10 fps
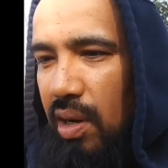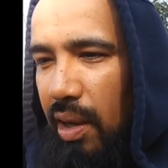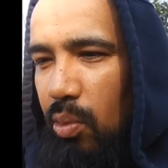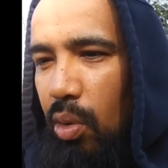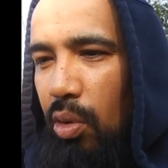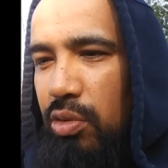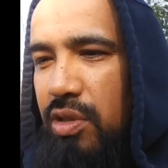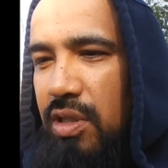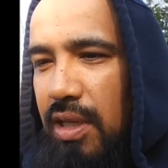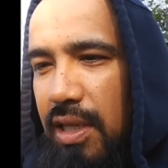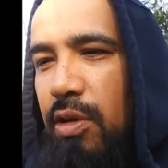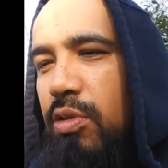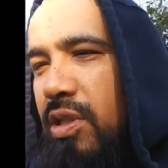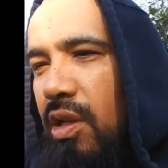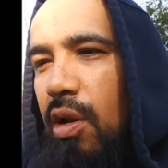woe to he who
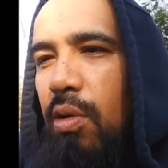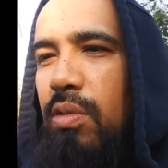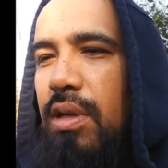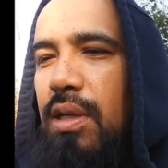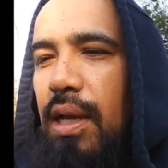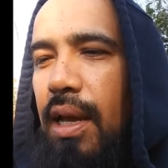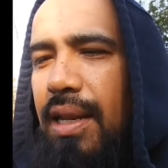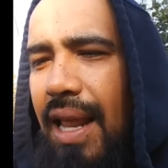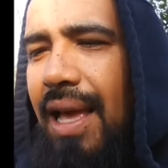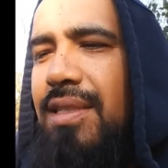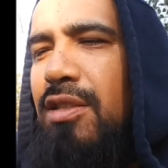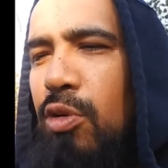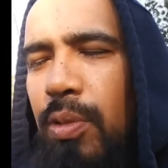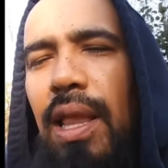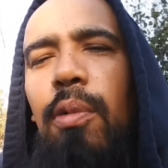is alone, and it has to do
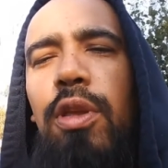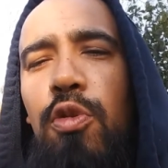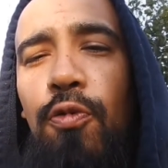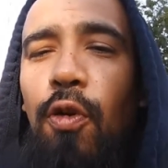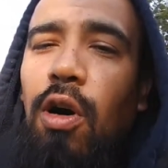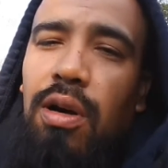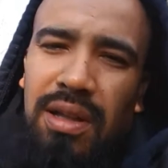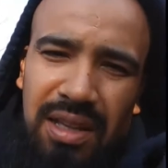with like when you fall,